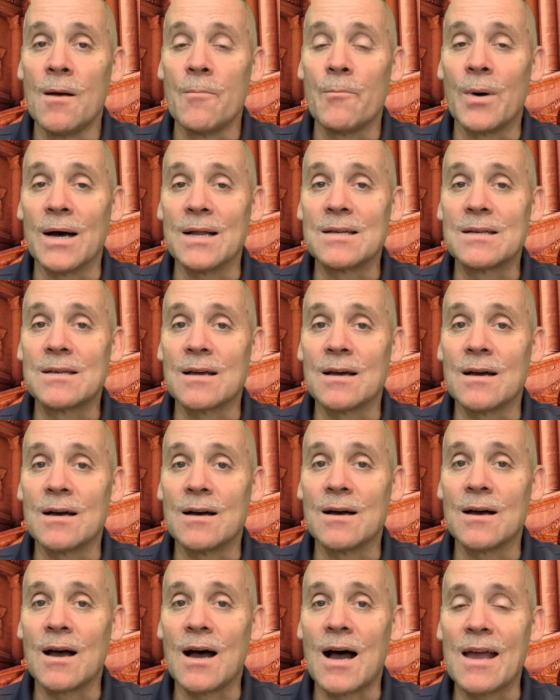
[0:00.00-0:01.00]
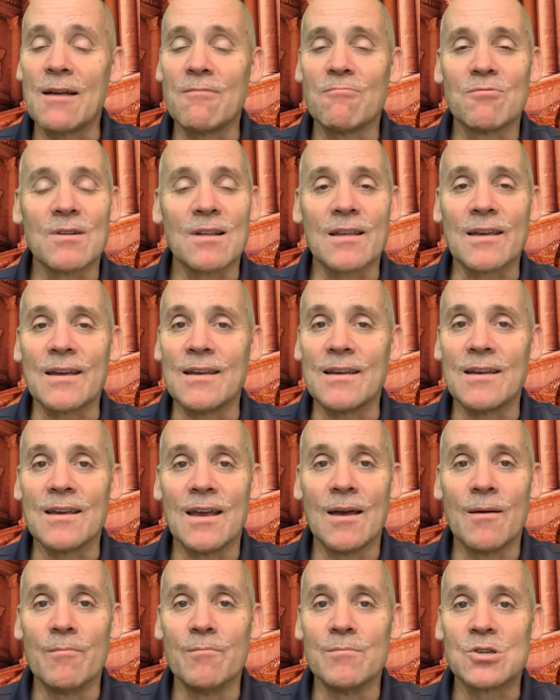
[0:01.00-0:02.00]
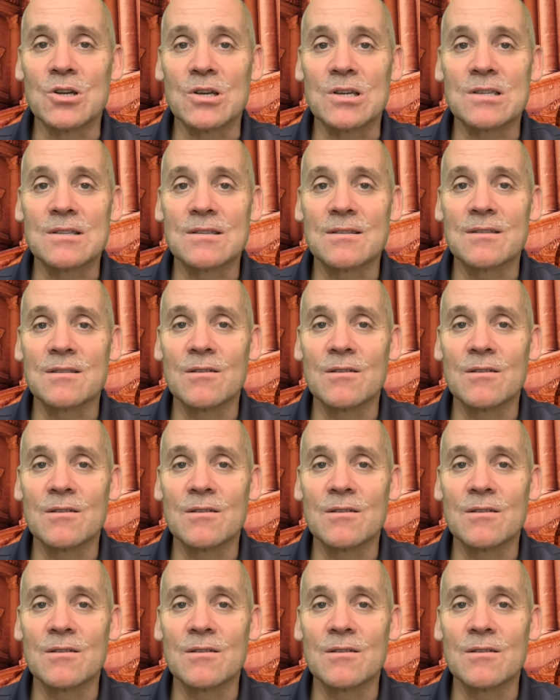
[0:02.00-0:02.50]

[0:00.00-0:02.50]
But I really am just